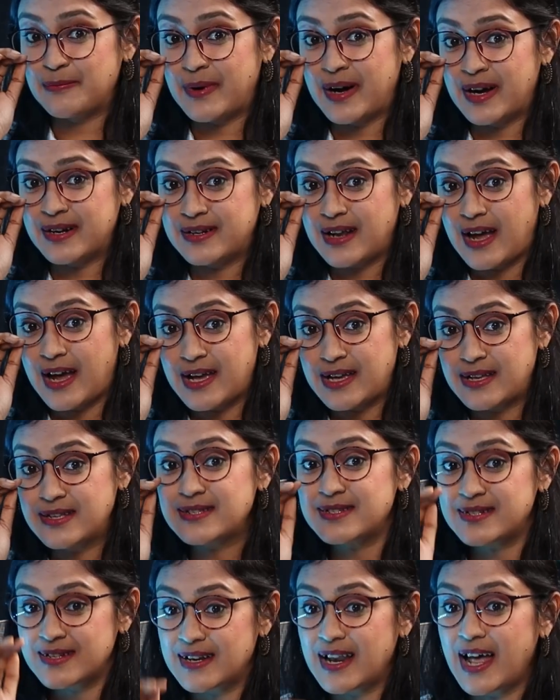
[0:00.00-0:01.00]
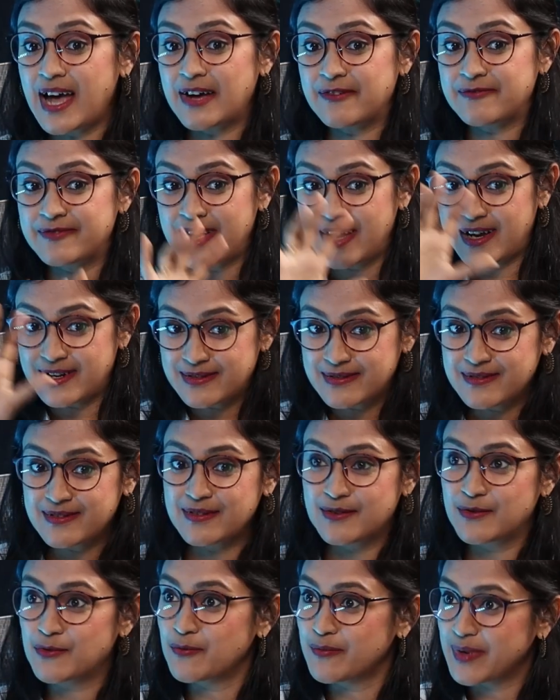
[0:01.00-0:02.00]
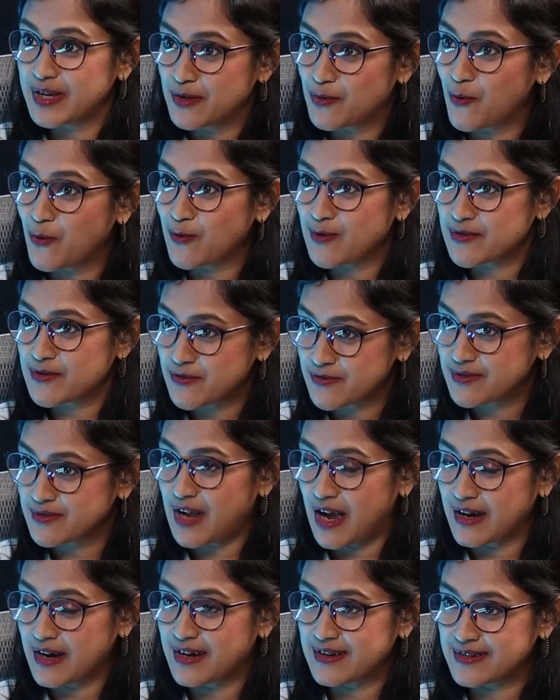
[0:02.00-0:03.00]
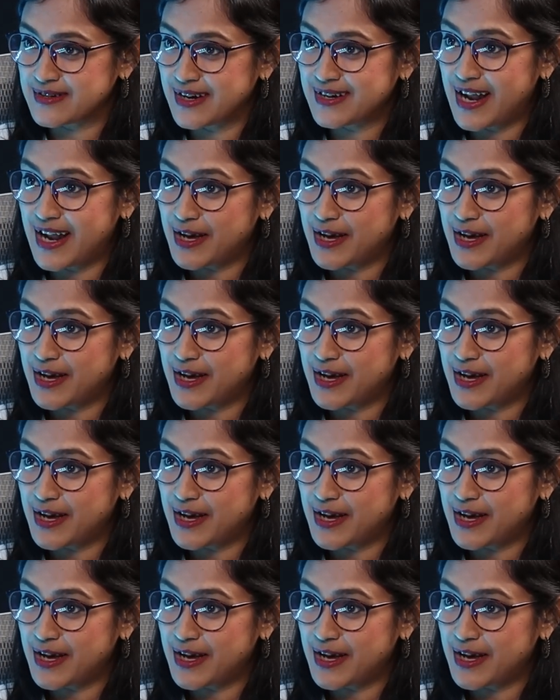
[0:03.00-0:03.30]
But I still have that looming goal to target, right?